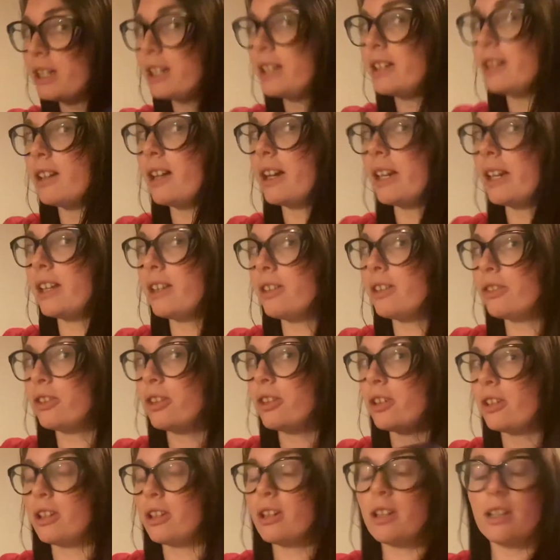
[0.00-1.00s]
like
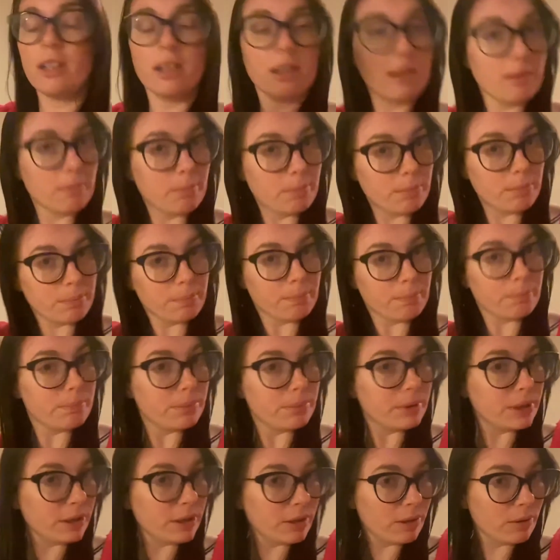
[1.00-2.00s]
the
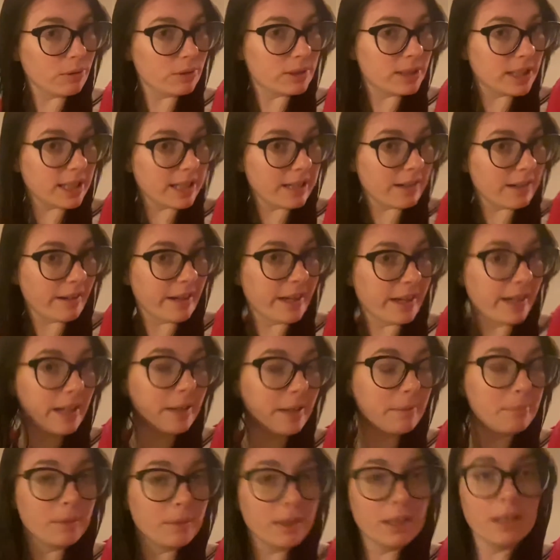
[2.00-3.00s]
beauty I
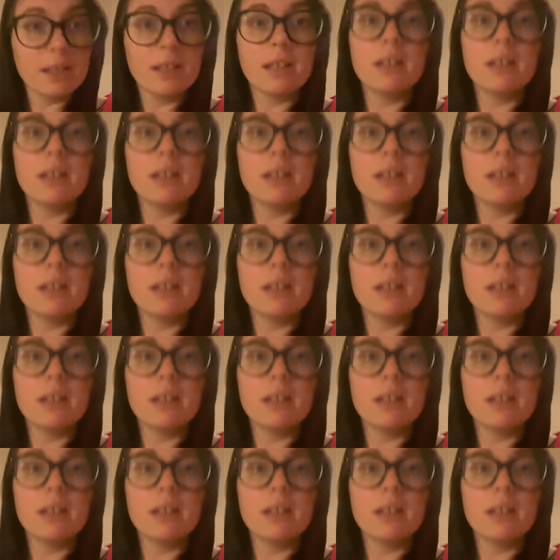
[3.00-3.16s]
am.